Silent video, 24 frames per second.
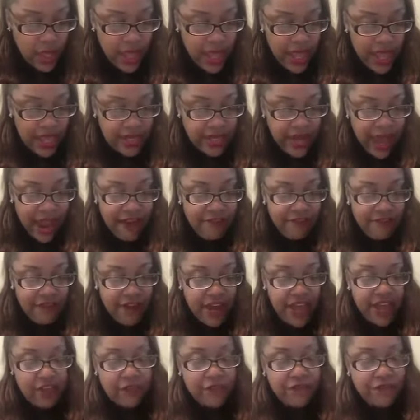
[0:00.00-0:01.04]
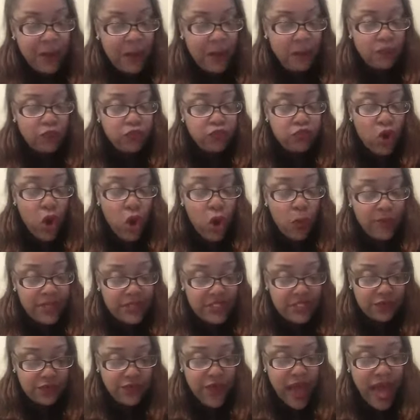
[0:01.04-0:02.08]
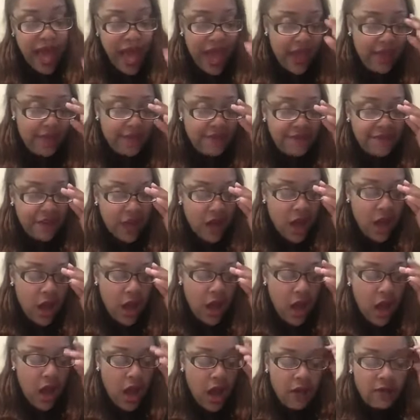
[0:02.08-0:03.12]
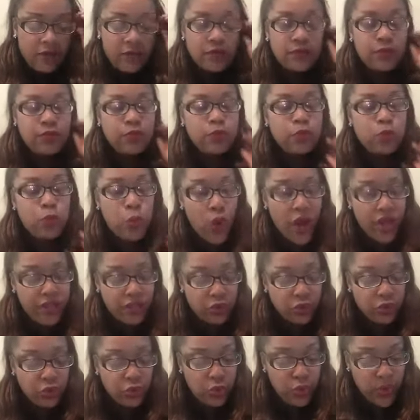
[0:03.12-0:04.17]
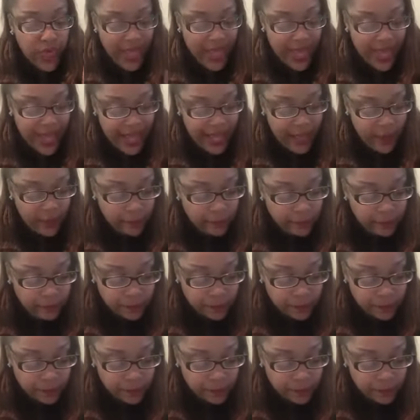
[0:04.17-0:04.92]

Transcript: And I read from Romans 5, uh, one through eight